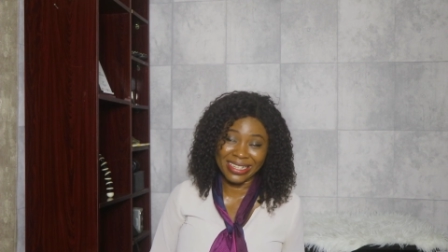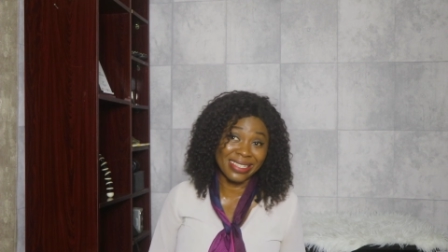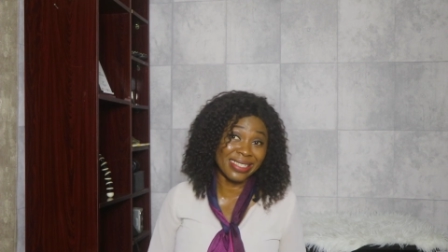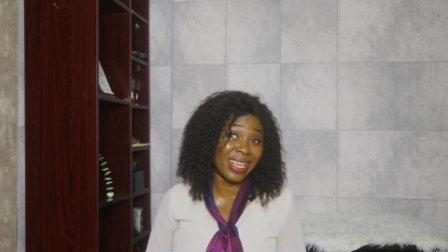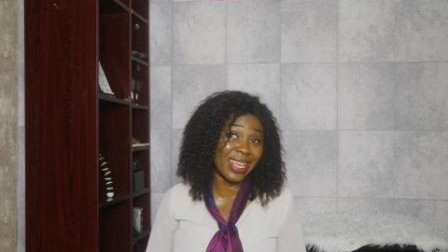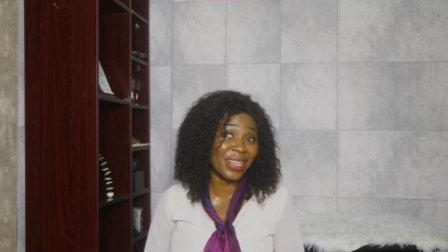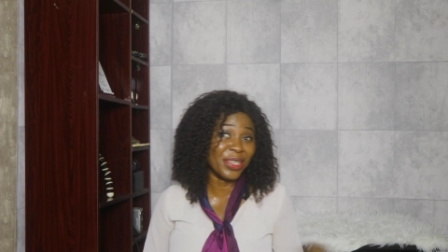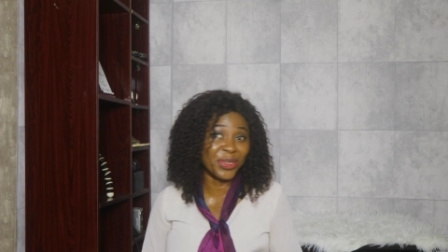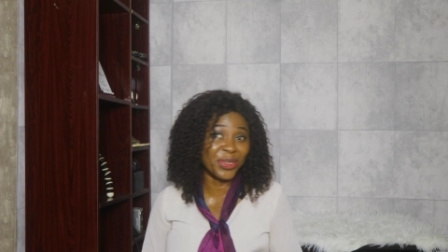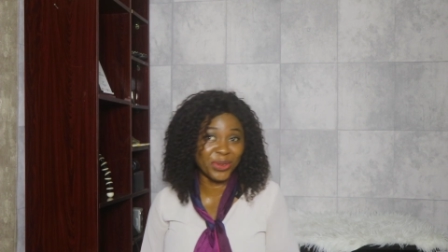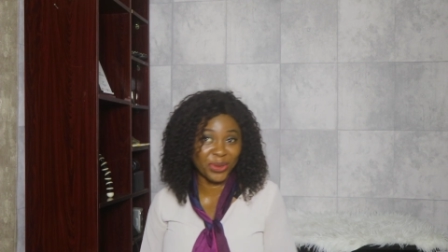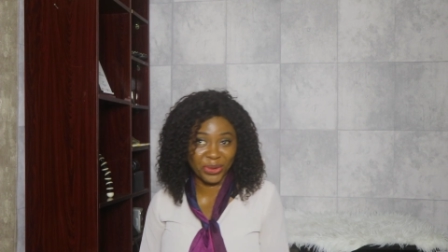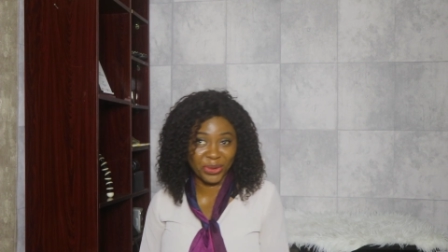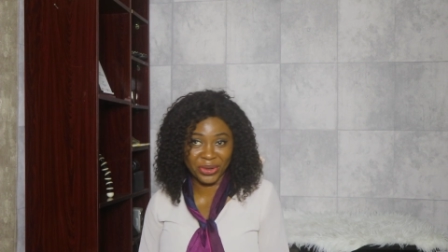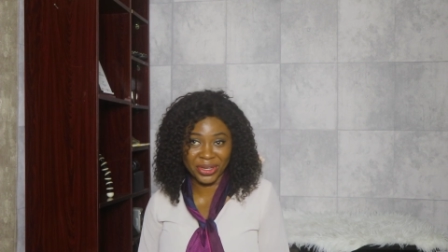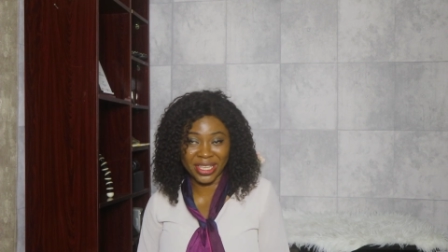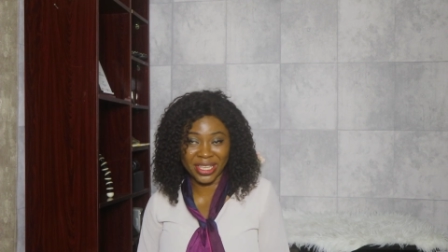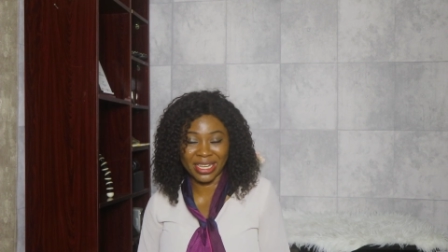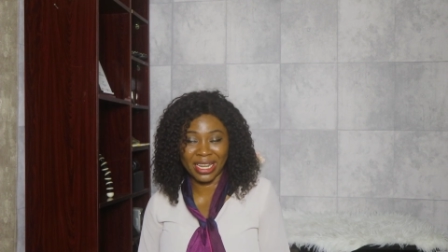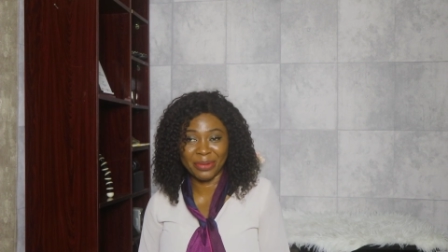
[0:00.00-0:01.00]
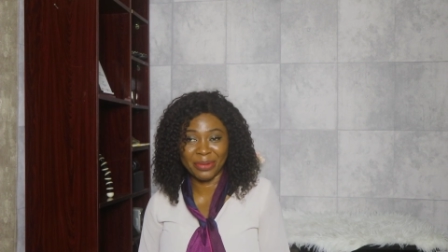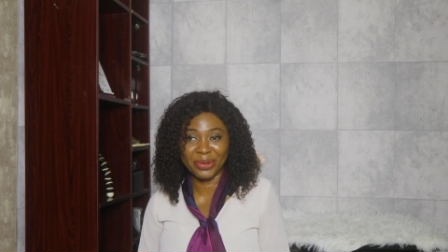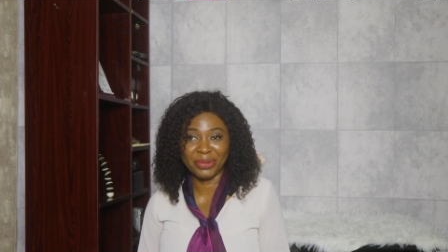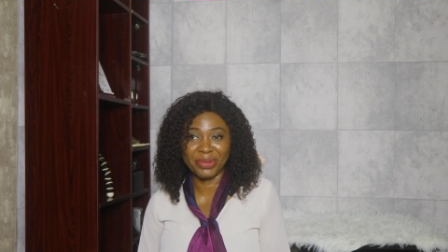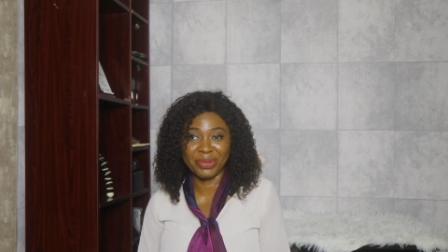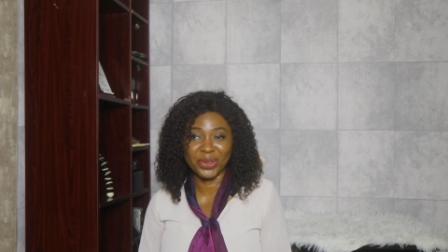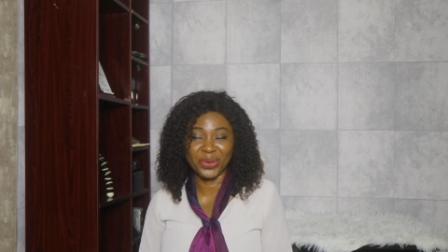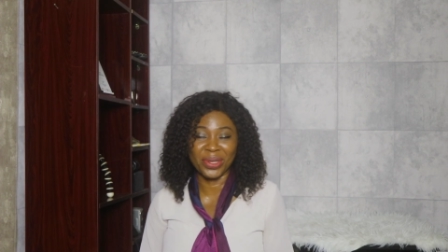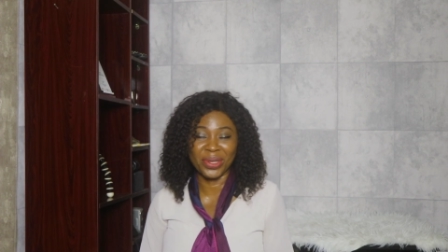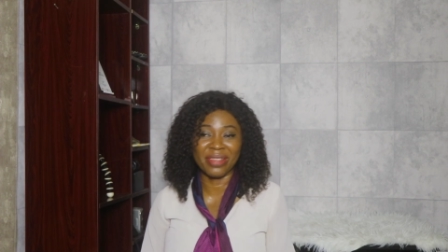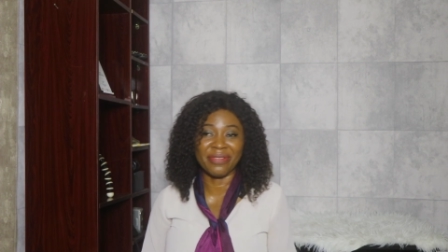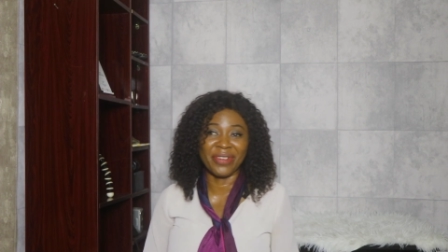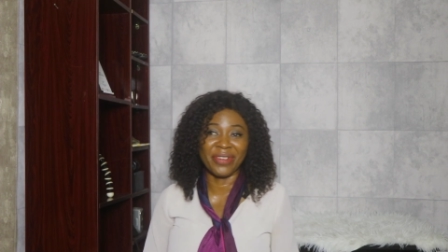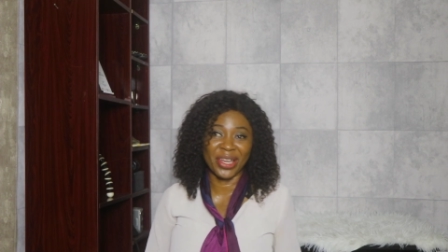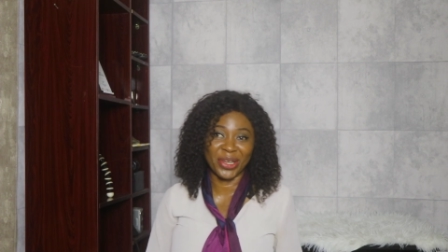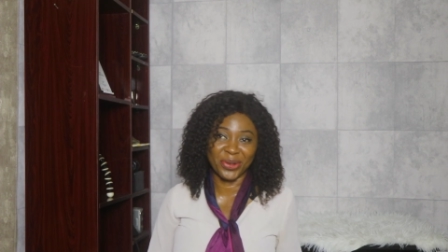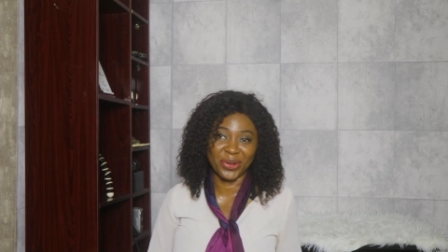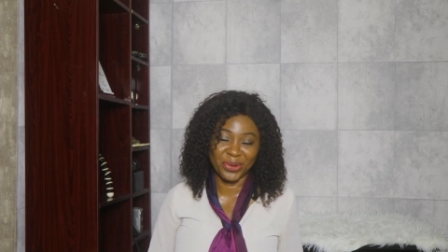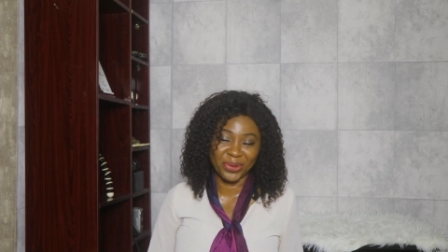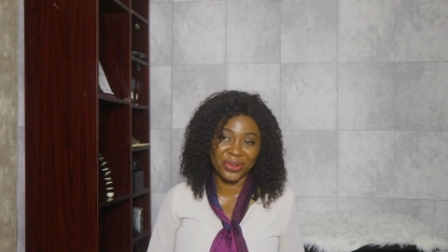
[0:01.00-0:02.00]
the side story that happened between
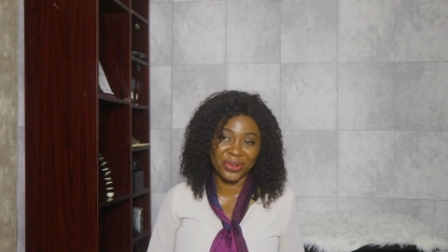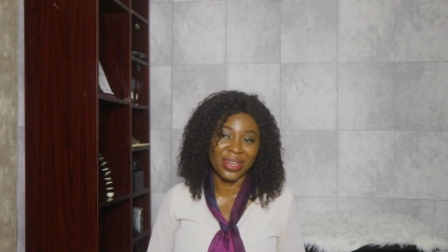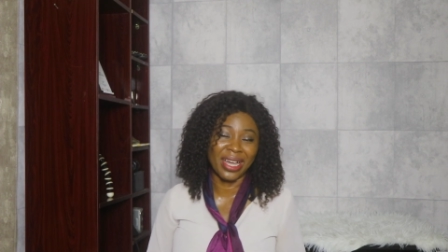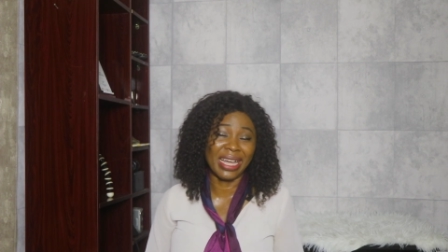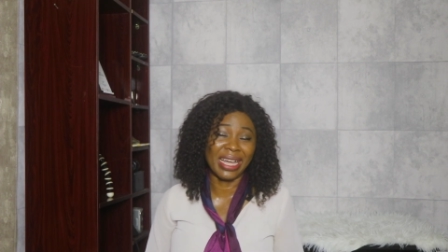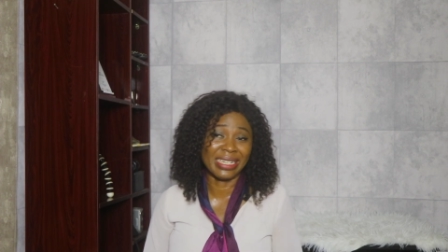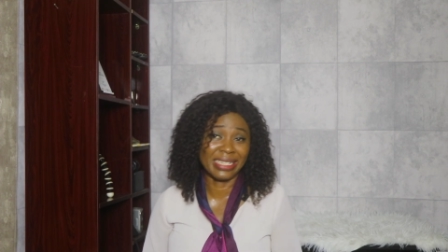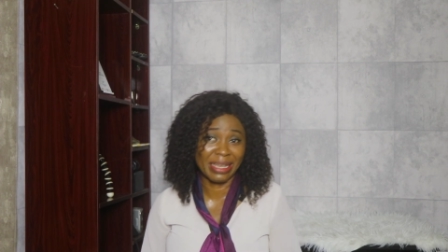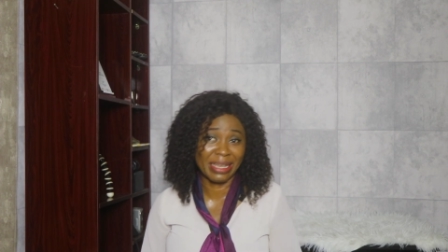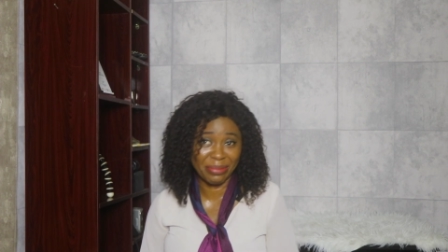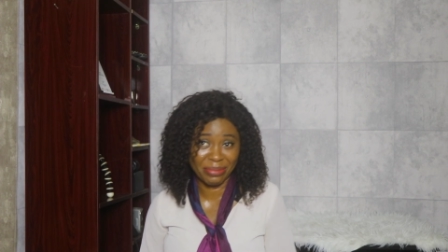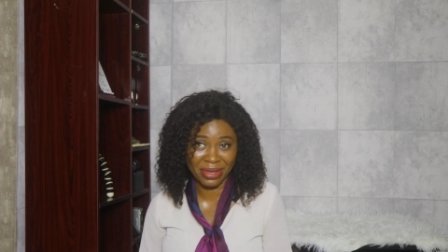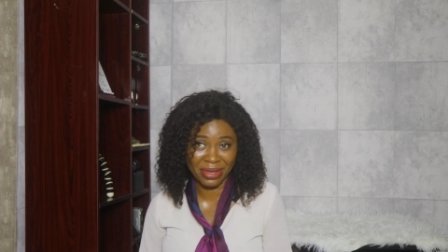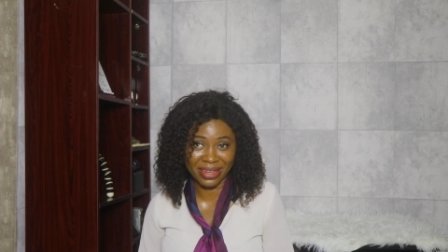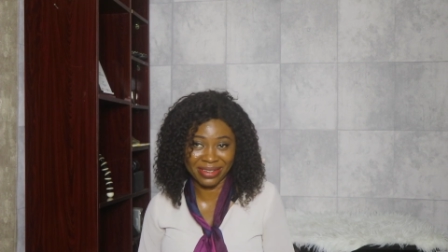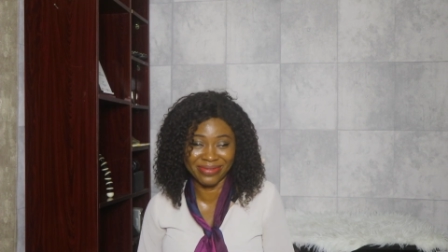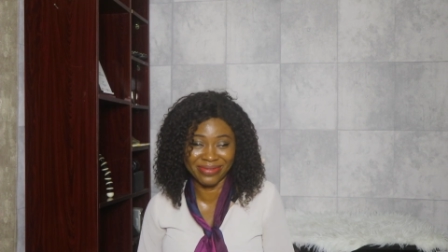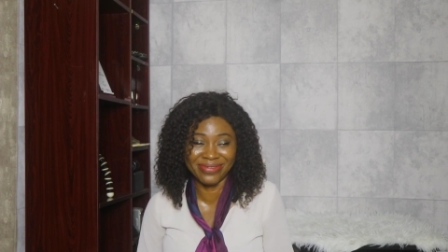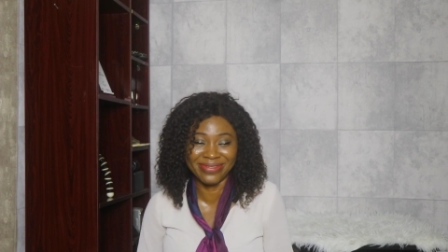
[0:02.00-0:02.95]
Vyno and Themba.